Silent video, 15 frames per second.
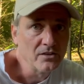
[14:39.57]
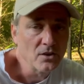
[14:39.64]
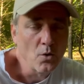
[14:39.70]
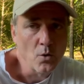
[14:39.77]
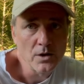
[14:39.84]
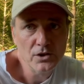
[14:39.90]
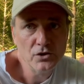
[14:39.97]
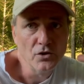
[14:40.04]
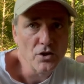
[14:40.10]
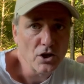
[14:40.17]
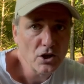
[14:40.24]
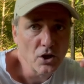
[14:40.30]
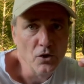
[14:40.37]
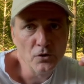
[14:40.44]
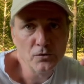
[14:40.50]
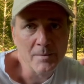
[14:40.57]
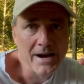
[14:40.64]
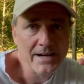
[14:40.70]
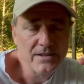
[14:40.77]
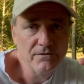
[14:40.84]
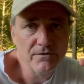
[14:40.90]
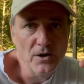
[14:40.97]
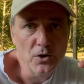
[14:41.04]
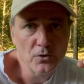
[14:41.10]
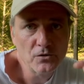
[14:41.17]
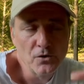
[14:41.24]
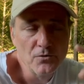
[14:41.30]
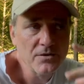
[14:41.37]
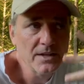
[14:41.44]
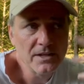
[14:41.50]
according to the closed minded folks
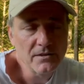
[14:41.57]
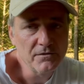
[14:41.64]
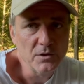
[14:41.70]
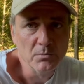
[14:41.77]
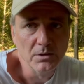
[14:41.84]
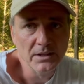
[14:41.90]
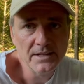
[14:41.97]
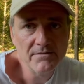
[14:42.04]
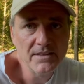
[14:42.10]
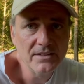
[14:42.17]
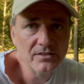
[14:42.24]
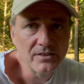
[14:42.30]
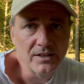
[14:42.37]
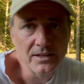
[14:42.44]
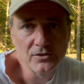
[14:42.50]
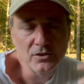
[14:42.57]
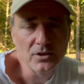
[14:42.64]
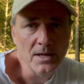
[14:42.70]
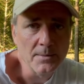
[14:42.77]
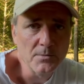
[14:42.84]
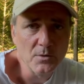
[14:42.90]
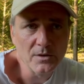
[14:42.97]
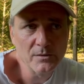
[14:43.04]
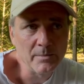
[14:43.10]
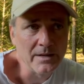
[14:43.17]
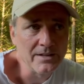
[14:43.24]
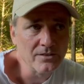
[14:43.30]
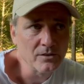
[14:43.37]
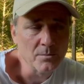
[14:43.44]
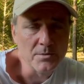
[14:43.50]
who think if you believe these things or claim to
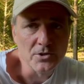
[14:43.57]
experience them,